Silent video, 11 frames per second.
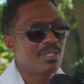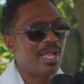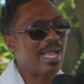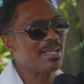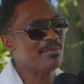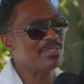
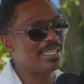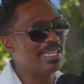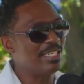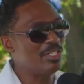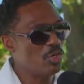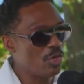I am
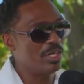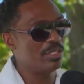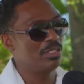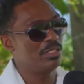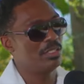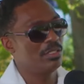saying no
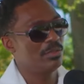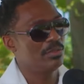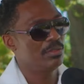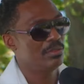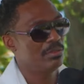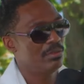
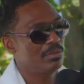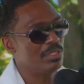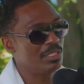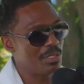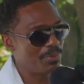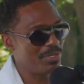to
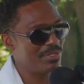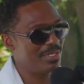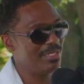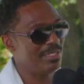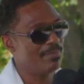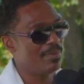the
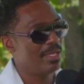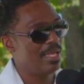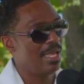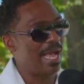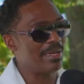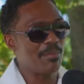person,
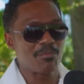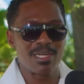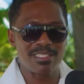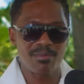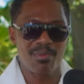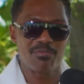and I'm
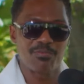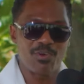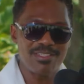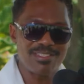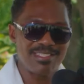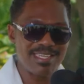raising my voice in